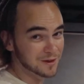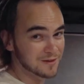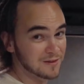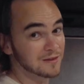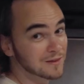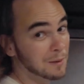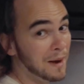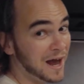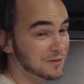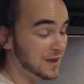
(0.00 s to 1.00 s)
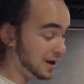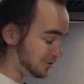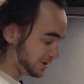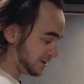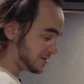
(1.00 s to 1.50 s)
is the bath
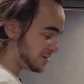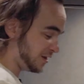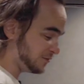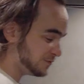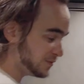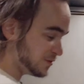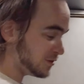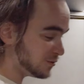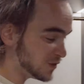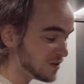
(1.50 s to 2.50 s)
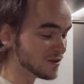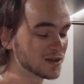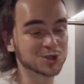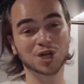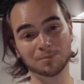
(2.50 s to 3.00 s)
area itself. So this is
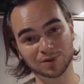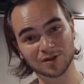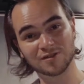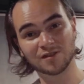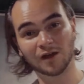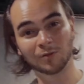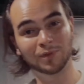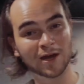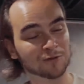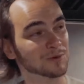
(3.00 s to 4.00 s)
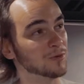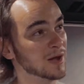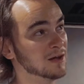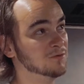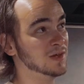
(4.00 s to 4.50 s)
a Japanese style bath where you
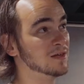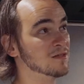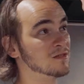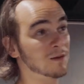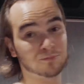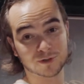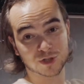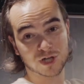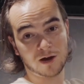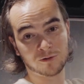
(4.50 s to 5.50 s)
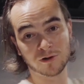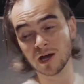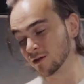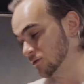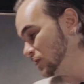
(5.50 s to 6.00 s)
have a separate shower
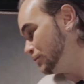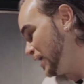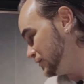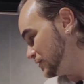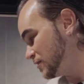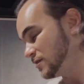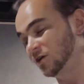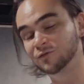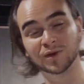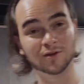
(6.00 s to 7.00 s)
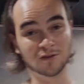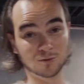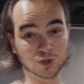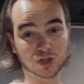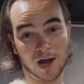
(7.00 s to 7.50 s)
to the bath itself because
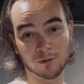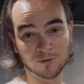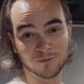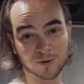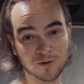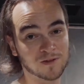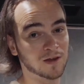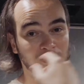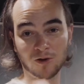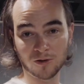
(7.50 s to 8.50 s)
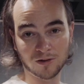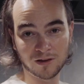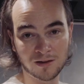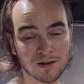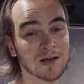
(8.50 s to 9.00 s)
you shower first, get all
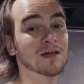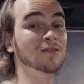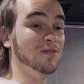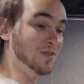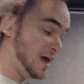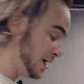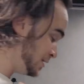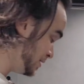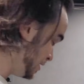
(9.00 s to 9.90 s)
clean, then